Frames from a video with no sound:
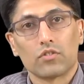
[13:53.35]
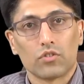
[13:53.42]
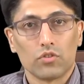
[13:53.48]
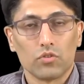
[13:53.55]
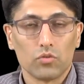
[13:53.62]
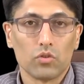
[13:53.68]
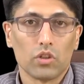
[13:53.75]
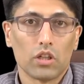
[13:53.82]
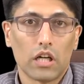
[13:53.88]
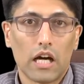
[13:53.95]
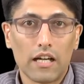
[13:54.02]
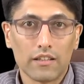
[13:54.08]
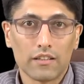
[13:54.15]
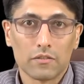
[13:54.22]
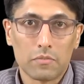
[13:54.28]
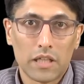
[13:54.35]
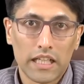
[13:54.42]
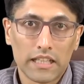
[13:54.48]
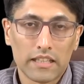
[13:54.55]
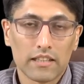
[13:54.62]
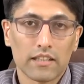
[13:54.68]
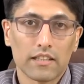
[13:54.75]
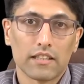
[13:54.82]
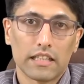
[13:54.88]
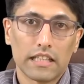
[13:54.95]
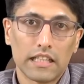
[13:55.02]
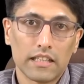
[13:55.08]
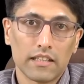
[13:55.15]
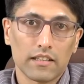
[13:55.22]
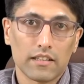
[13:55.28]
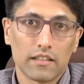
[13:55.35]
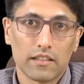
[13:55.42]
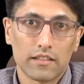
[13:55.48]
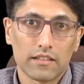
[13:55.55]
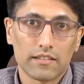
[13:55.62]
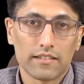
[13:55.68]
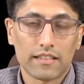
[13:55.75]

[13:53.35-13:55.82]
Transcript: to undermine the uh,